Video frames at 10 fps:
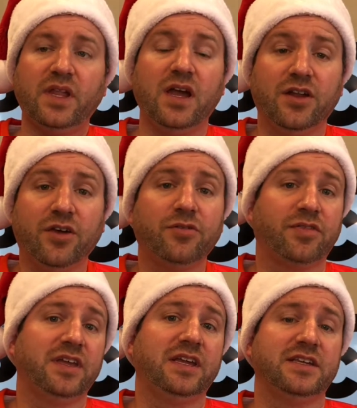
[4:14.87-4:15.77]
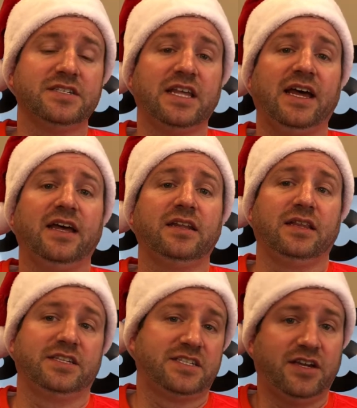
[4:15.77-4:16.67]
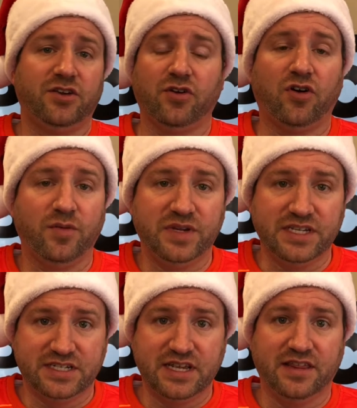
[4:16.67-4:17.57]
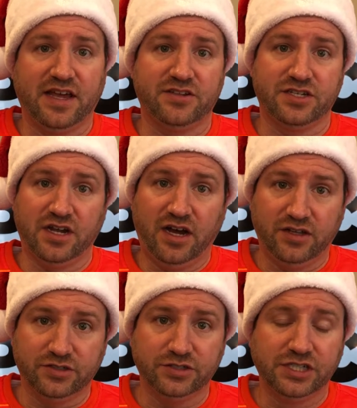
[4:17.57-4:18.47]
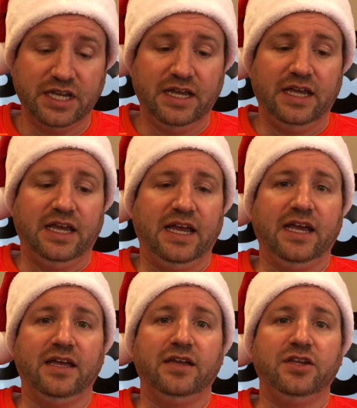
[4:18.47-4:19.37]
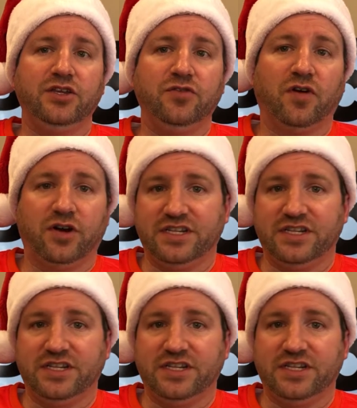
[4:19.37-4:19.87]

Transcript: Another thing is that, let's say your RMD is $10,000 and you've already